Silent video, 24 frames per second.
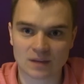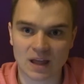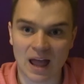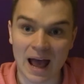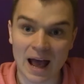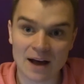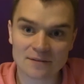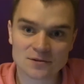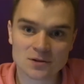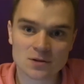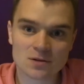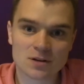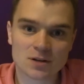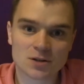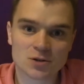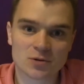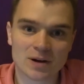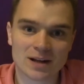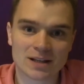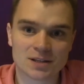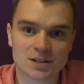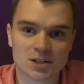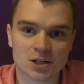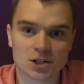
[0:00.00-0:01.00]
After the
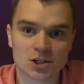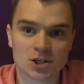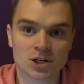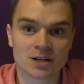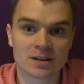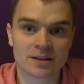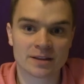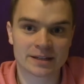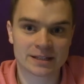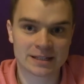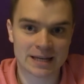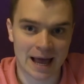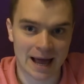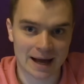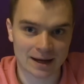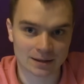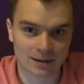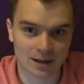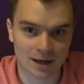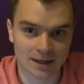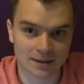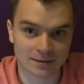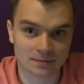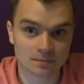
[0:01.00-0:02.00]
transition in the
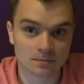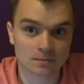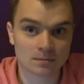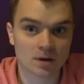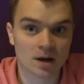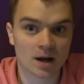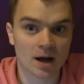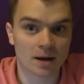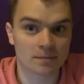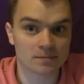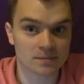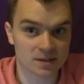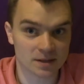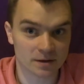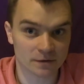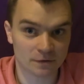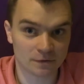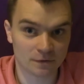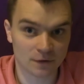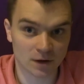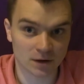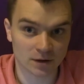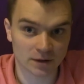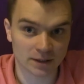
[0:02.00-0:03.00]
tagline comes the
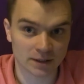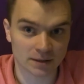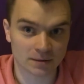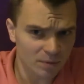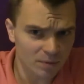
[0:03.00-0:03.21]
filling.